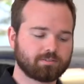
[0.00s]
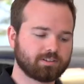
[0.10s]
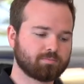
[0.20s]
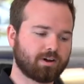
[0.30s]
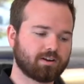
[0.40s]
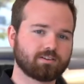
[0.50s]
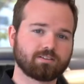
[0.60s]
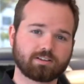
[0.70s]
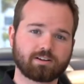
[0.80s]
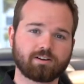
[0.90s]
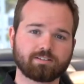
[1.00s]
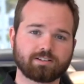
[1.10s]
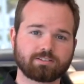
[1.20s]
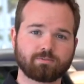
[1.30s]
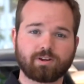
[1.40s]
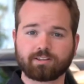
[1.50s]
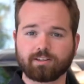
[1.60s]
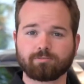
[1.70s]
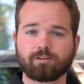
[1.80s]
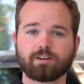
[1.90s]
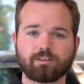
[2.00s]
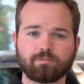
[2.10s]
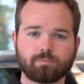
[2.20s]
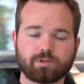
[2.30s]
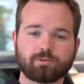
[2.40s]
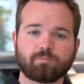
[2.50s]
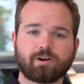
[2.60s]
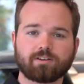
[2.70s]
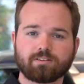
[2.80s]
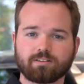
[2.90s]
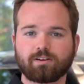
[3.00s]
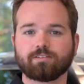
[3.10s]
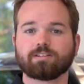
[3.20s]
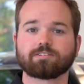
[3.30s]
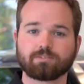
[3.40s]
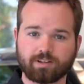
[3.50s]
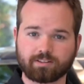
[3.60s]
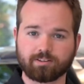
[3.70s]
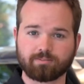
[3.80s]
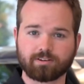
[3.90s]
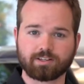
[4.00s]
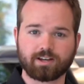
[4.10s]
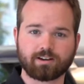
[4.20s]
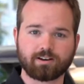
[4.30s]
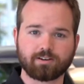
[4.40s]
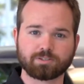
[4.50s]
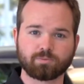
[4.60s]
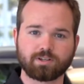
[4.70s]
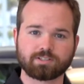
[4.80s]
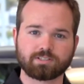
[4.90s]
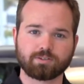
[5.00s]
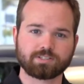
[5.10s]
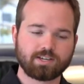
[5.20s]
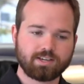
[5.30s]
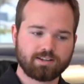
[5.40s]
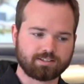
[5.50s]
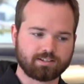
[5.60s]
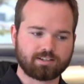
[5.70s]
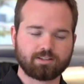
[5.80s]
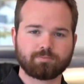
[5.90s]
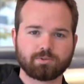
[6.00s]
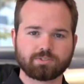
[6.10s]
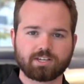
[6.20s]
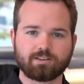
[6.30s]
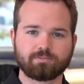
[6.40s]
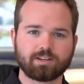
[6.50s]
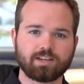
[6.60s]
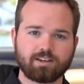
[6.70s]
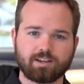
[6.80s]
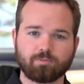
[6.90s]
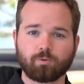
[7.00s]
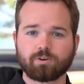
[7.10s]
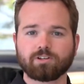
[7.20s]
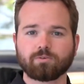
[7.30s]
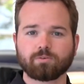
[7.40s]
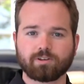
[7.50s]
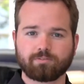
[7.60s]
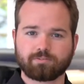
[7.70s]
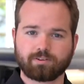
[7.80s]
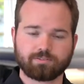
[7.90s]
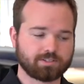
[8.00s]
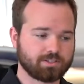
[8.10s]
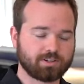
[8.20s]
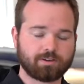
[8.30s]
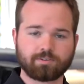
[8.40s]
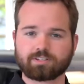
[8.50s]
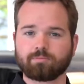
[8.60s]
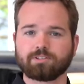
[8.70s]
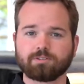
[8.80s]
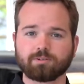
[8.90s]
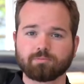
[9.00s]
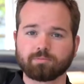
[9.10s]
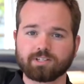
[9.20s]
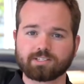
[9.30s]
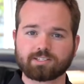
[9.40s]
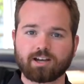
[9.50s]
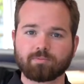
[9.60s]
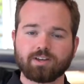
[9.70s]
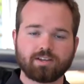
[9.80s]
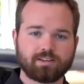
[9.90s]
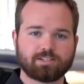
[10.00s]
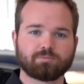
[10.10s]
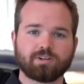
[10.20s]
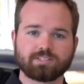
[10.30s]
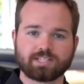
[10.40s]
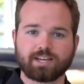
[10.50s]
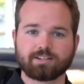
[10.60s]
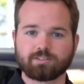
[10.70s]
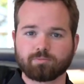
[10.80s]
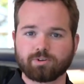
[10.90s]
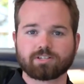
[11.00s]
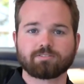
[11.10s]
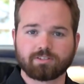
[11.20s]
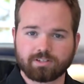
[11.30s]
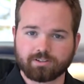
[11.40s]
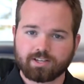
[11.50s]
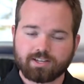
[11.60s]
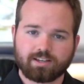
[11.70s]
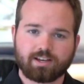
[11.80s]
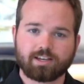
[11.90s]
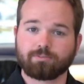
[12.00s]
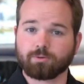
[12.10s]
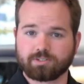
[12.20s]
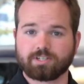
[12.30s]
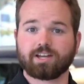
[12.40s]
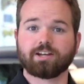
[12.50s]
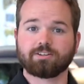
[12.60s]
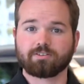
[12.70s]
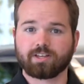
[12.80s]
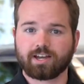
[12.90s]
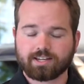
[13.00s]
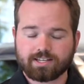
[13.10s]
only monitor the car that's directly in front of you, but it will monitor the car that's directly in front of that car as well. So it's going to keep you safe and warn you if all of a sudden traffic's coming to a complete stop, as well as engage the brakes for you if you were to not do that.